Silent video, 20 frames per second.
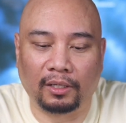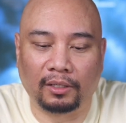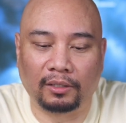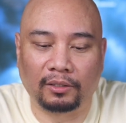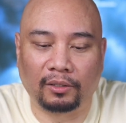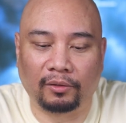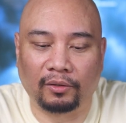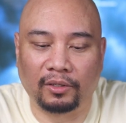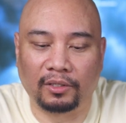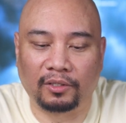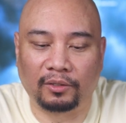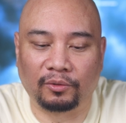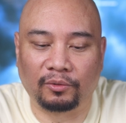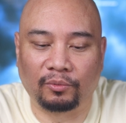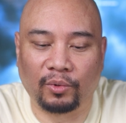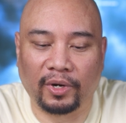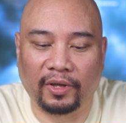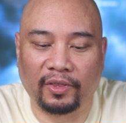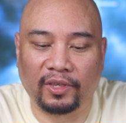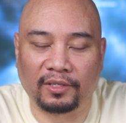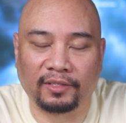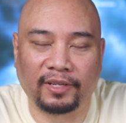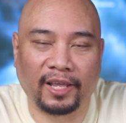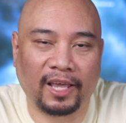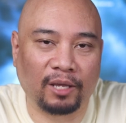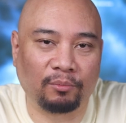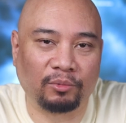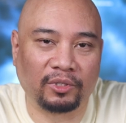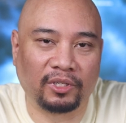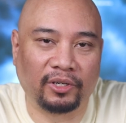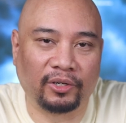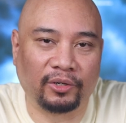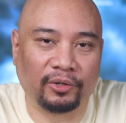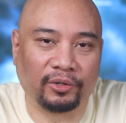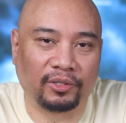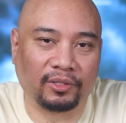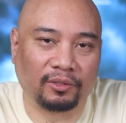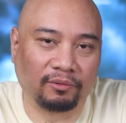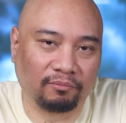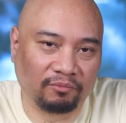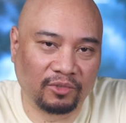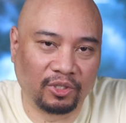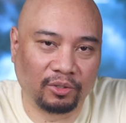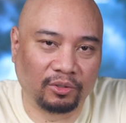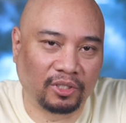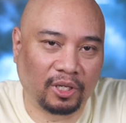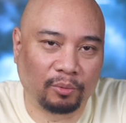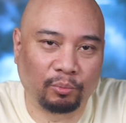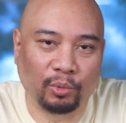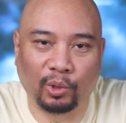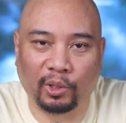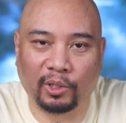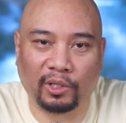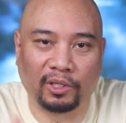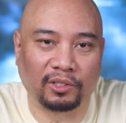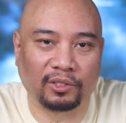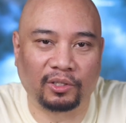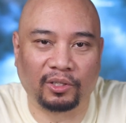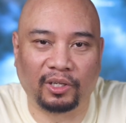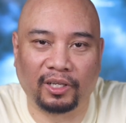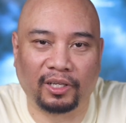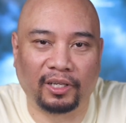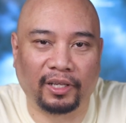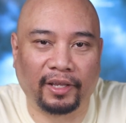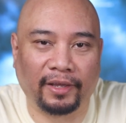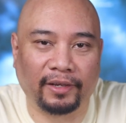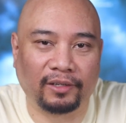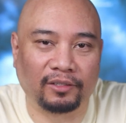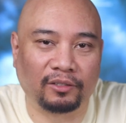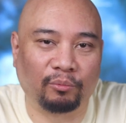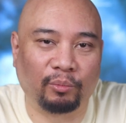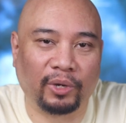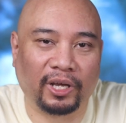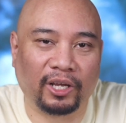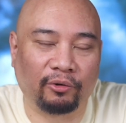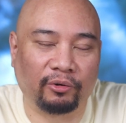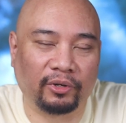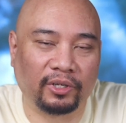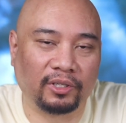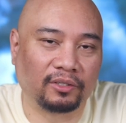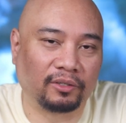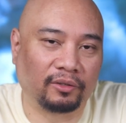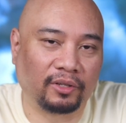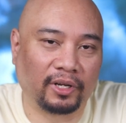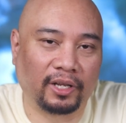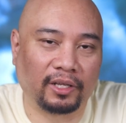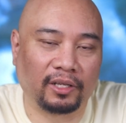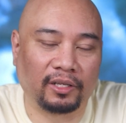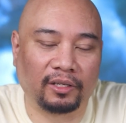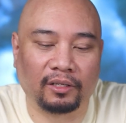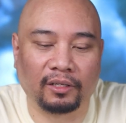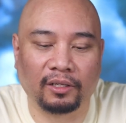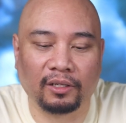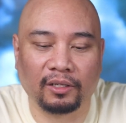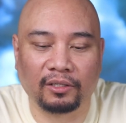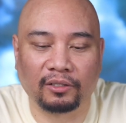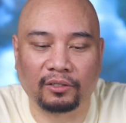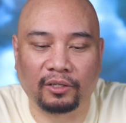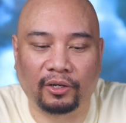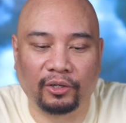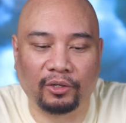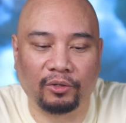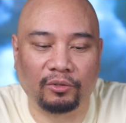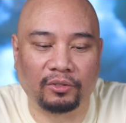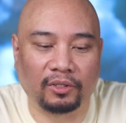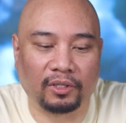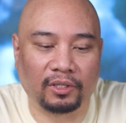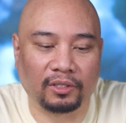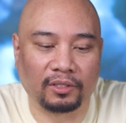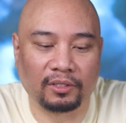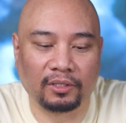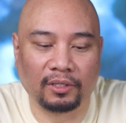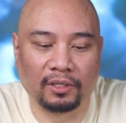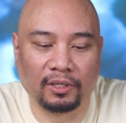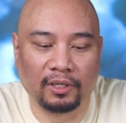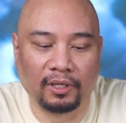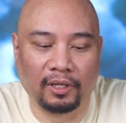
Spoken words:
So this is why this tab's here. As soon as I pull it, it's going to engage the battery so that I can start using this.